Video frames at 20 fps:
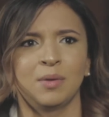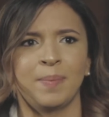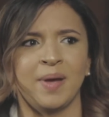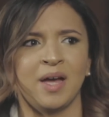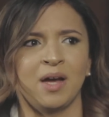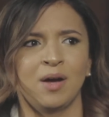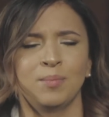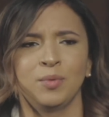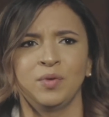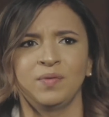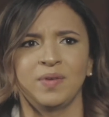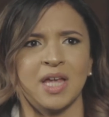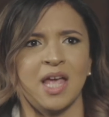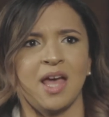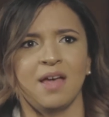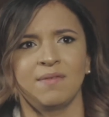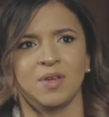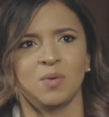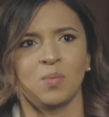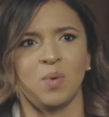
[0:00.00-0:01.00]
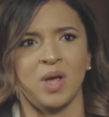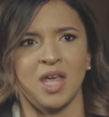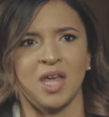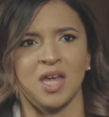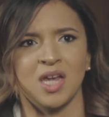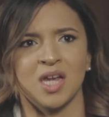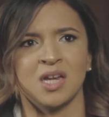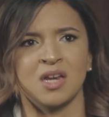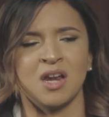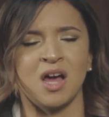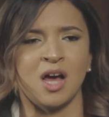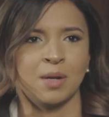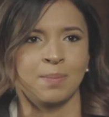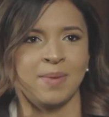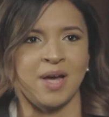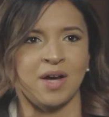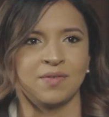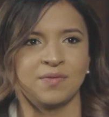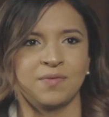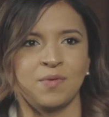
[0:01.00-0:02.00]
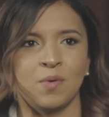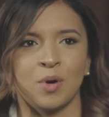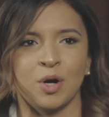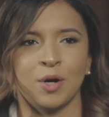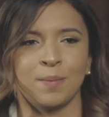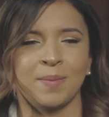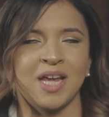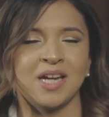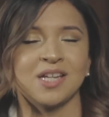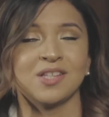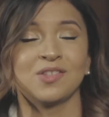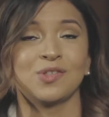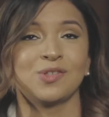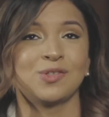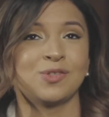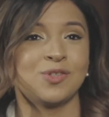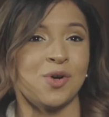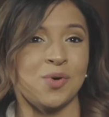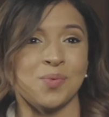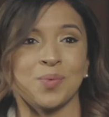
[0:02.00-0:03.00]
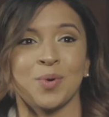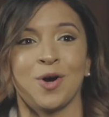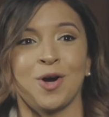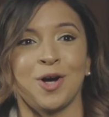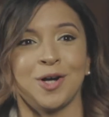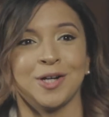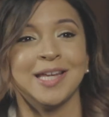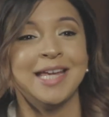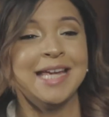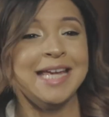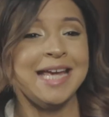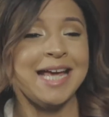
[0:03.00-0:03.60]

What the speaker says: about moving heavy weight and not about form, and it's so wrong.